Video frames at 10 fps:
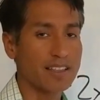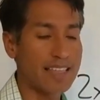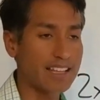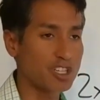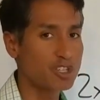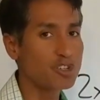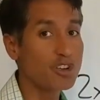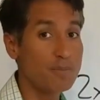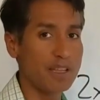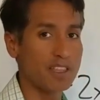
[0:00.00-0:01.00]
That
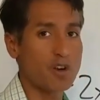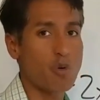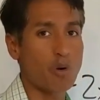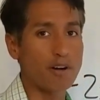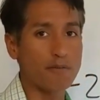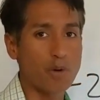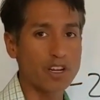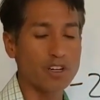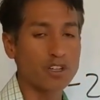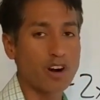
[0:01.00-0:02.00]
should be the core of
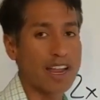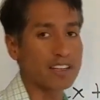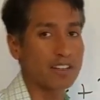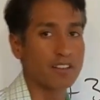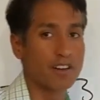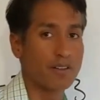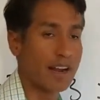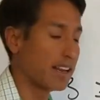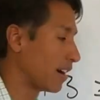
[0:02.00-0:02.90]
what you're trying to learn right